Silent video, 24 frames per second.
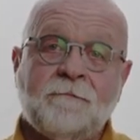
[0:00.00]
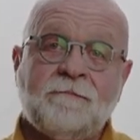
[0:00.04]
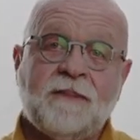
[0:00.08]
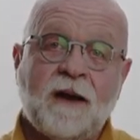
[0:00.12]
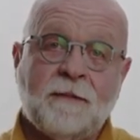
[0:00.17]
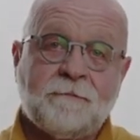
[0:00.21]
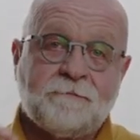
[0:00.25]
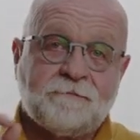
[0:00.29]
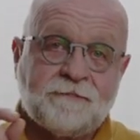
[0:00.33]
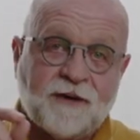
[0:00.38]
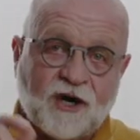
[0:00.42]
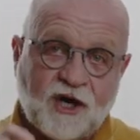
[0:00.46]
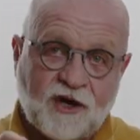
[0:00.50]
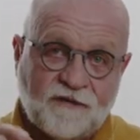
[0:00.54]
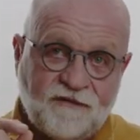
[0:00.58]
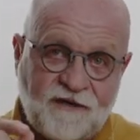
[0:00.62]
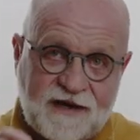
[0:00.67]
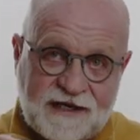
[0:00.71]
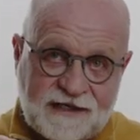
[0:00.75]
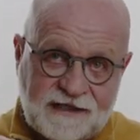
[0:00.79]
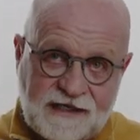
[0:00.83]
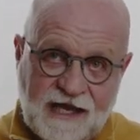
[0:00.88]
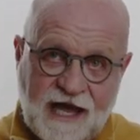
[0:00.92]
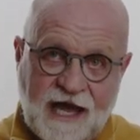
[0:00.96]
but
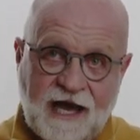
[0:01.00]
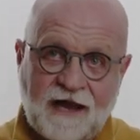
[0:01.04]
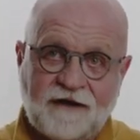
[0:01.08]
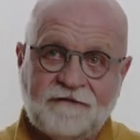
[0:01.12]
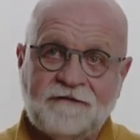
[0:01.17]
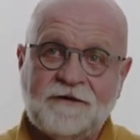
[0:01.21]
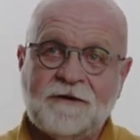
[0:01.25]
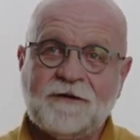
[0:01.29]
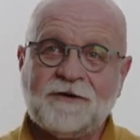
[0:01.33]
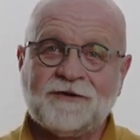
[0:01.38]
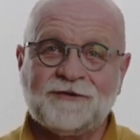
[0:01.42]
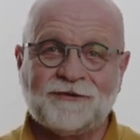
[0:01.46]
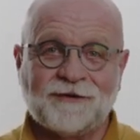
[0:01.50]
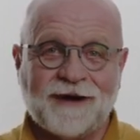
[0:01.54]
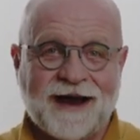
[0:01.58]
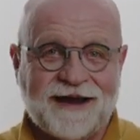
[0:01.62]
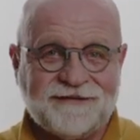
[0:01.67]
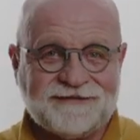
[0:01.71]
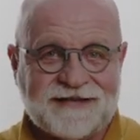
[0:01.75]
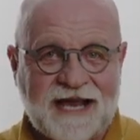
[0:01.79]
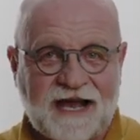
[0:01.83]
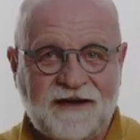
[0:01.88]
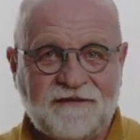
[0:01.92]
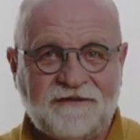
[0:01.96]
perfect love
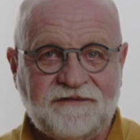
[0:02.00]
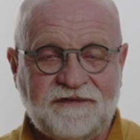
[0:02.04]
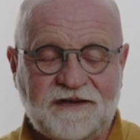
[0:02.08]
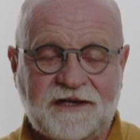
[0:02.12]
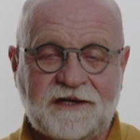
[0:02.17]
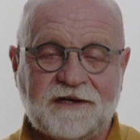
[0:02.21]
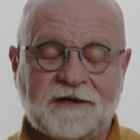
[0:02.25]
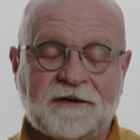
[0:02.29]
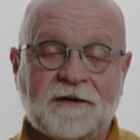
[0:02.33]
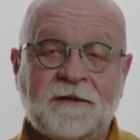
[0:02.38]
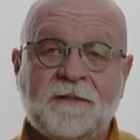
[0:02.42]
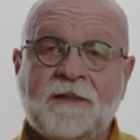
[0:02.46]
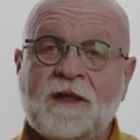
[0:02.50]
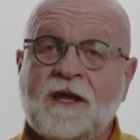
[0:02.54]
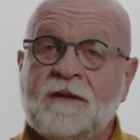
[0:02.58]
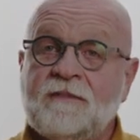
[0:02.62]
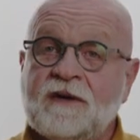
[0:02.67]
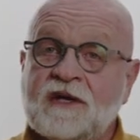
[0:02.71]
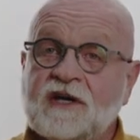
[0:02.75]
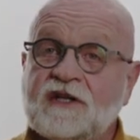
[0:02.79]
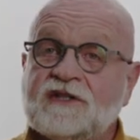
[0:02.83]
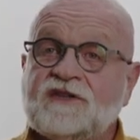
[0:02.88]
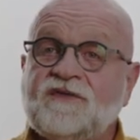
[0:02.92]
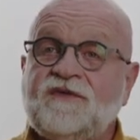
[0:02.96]
drives out fear
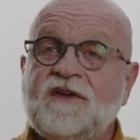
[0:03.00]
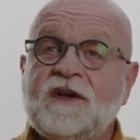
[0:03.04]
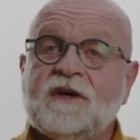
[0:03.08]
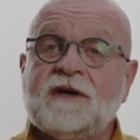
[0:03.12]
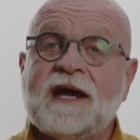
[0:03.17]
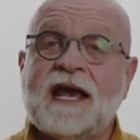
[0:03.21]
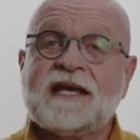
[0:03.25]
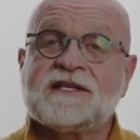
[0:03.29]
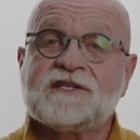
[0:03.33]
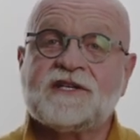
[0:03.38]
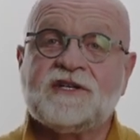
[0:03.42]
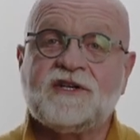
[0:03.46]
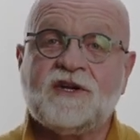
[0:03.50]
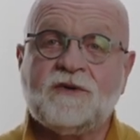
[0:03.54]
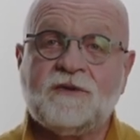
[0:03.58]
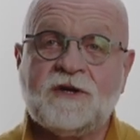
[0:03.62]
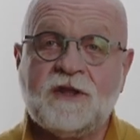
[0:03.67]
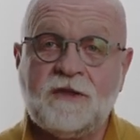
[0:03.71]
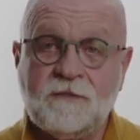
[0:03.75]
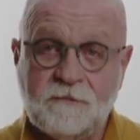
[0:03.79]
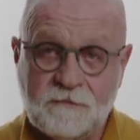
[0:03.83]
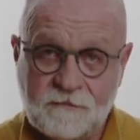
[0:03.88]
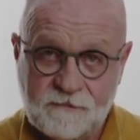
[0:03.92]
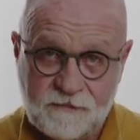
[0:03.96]
because fear has to do
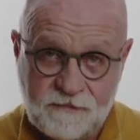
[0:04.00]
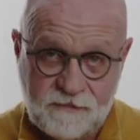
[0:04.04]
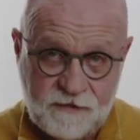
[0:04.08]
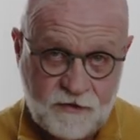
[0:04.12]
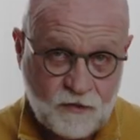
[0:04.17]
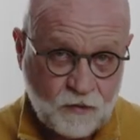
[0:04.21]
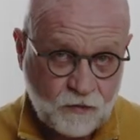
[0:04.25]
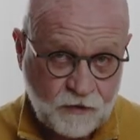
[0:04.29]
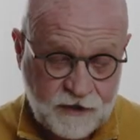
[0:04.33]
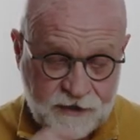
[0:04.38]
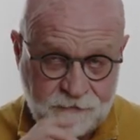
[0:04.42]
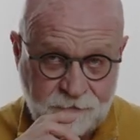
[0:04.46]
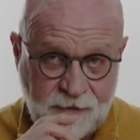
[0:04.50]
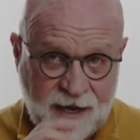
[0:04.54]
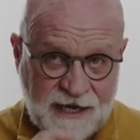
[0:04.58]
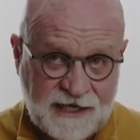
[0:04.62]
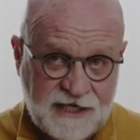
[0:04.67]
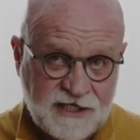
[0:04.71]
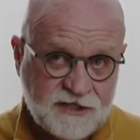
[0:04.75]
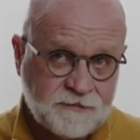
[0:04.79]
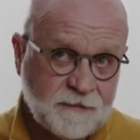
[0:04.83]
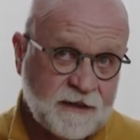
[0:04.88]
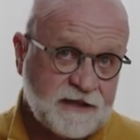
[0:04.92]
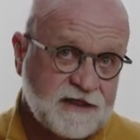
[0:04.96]
with, with
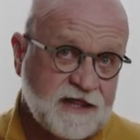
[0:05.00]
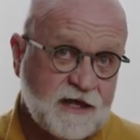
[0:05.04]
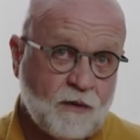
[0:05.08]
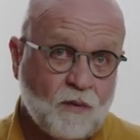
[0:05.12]
punishment.